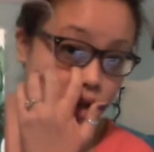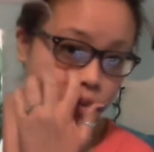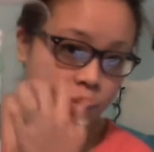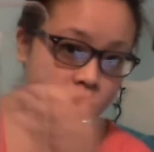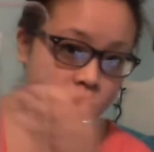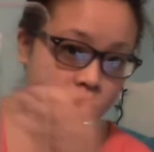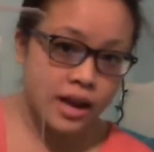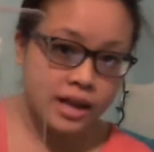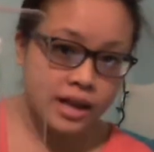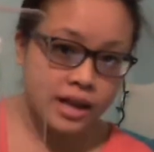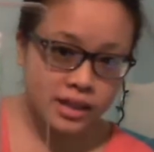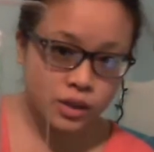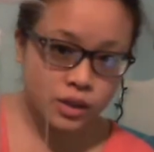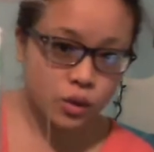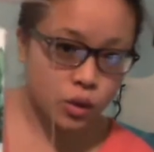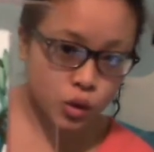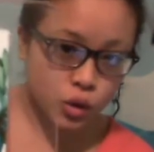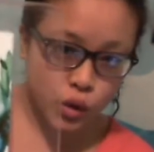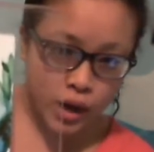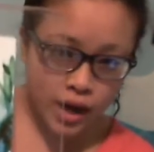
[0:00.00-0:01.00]
but as I
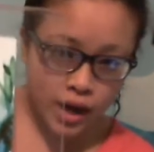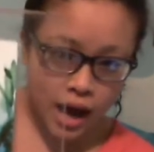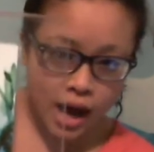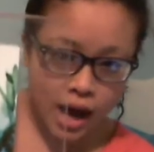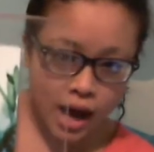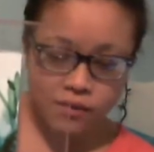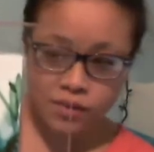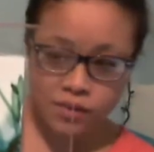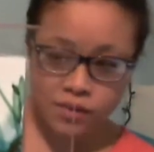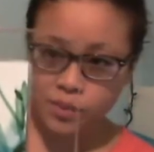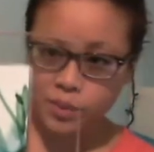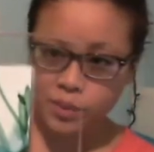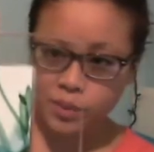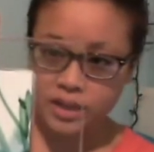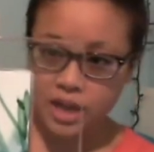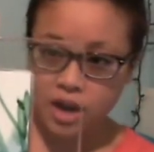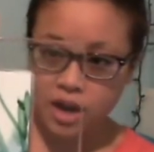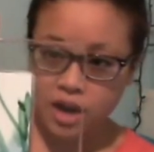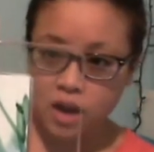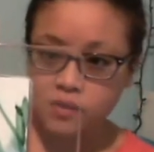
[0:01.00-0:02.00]
told you, I got
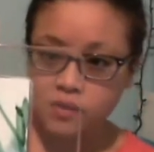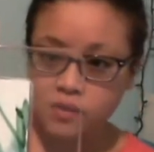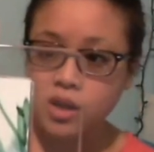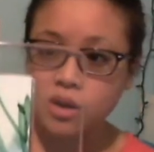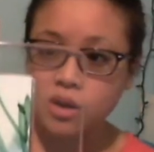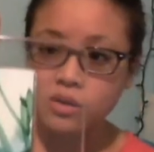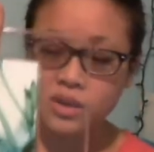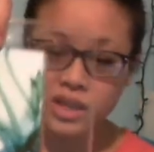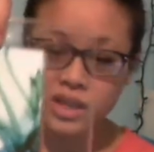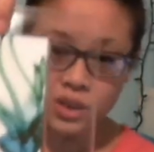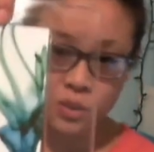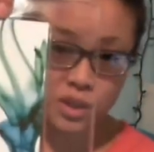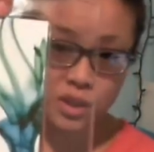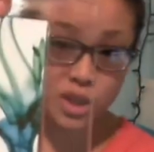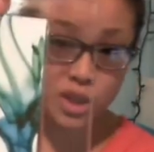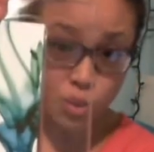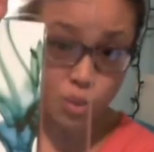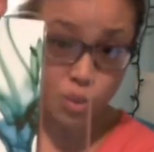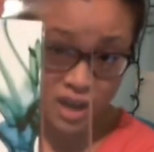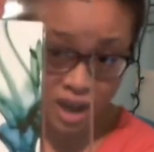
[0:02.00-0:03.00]
50% off, so this was
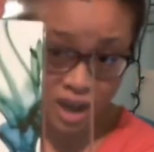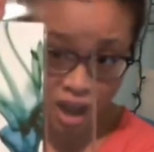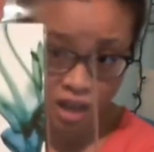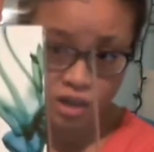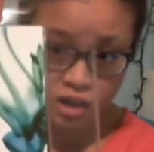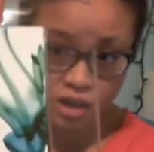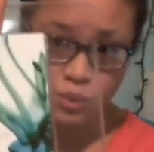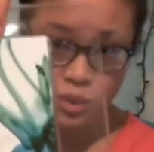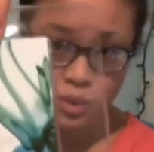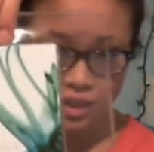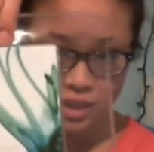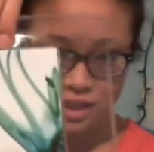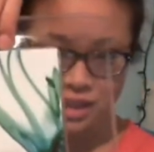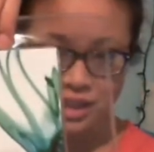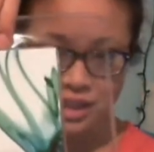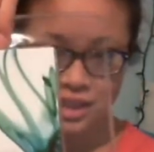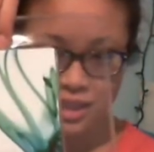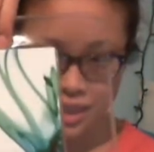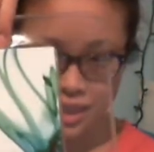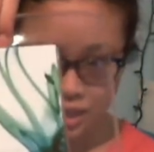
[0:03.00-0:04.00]
$3, which is a
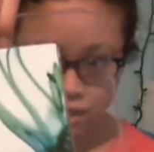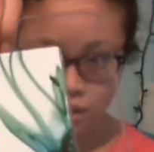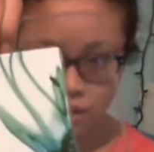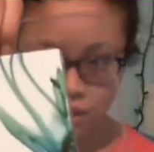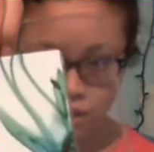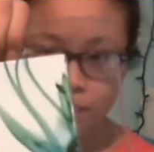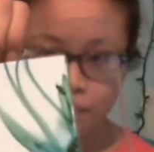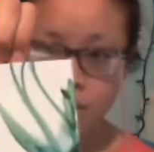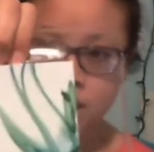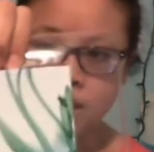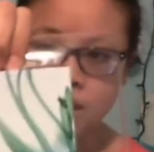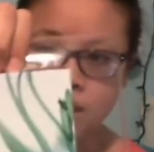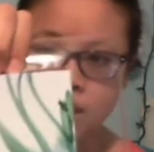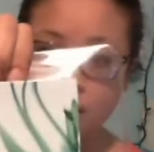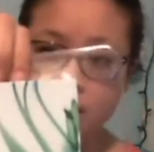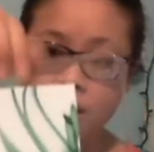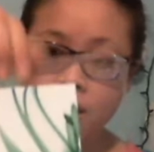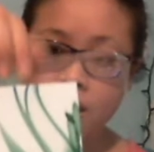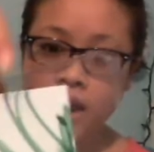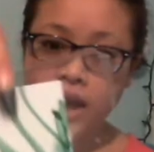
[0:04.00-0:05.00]
steal.
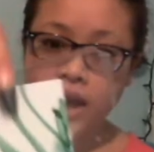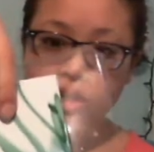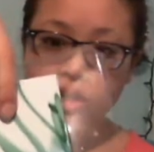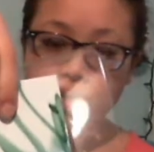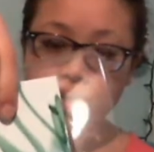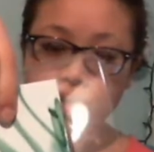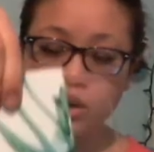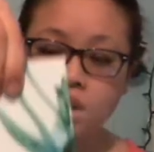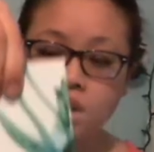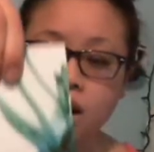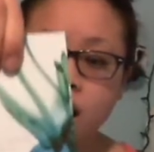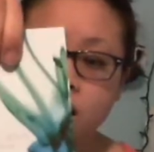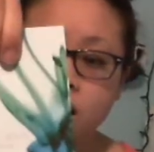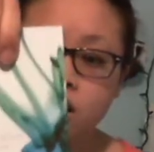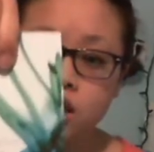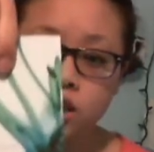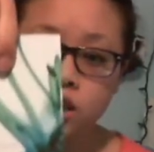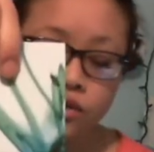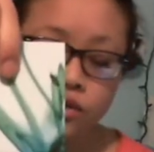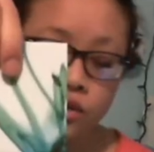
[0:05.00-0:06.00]
And
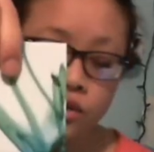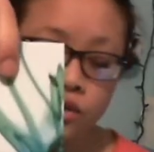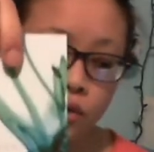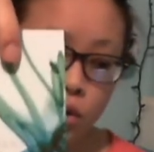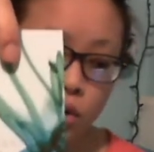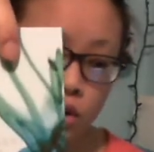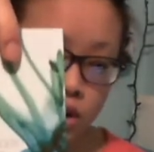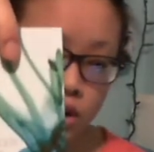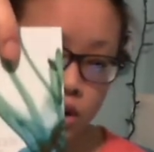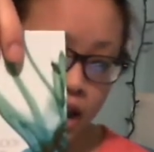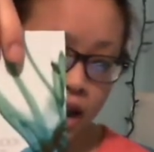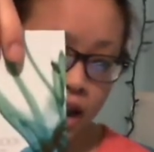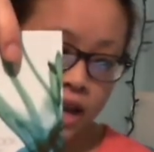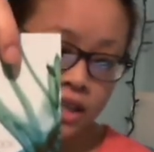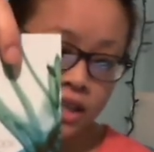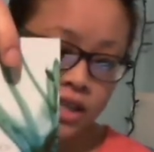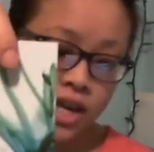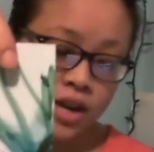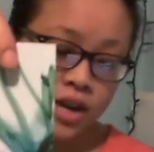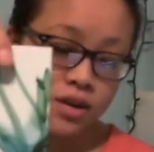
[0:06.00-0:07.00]
$3 for 48
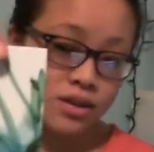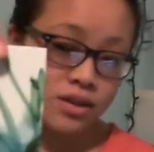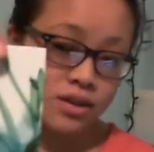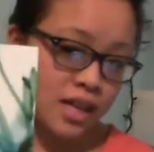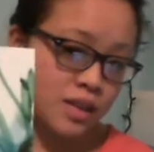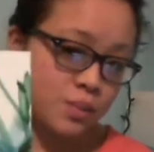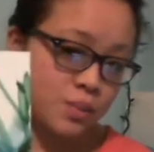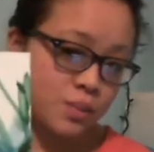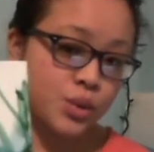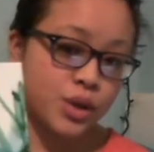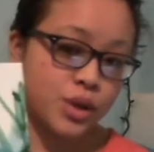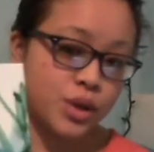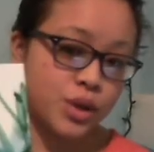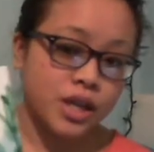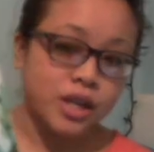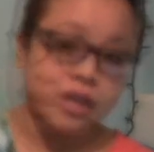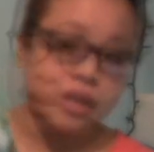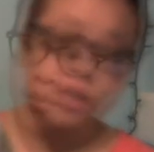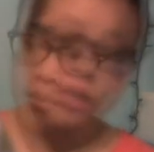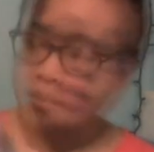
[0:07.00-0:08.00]
eyeshadows, that's pretty
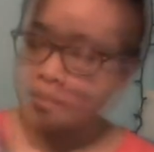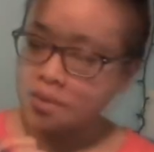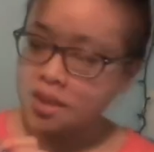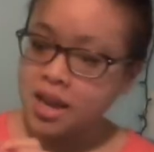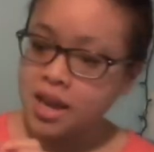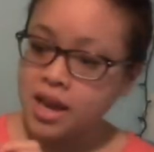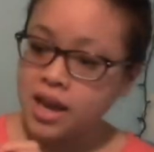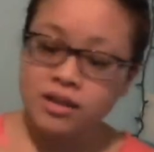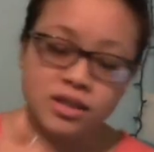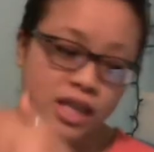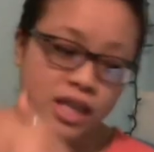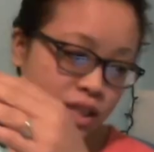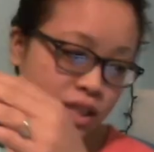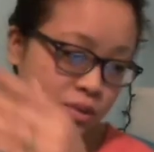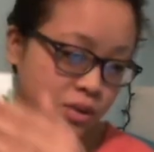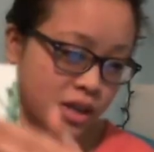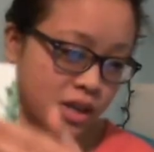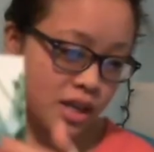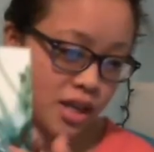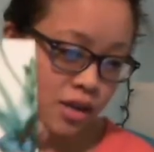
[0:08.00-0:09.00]
good. The outside's
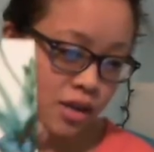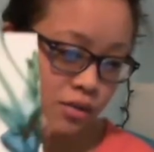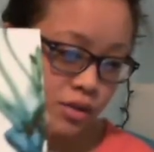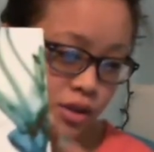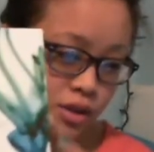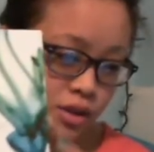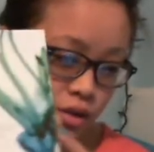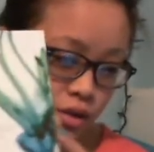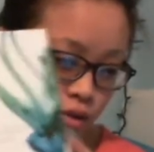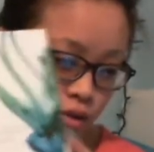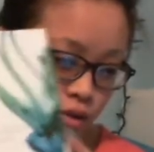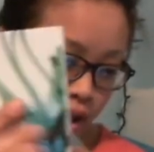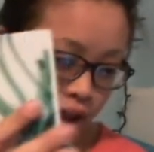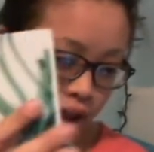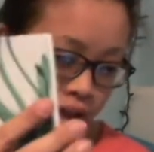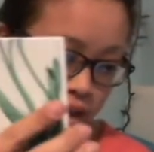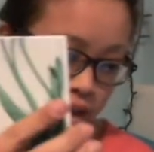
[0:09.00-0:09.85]
really cute too, and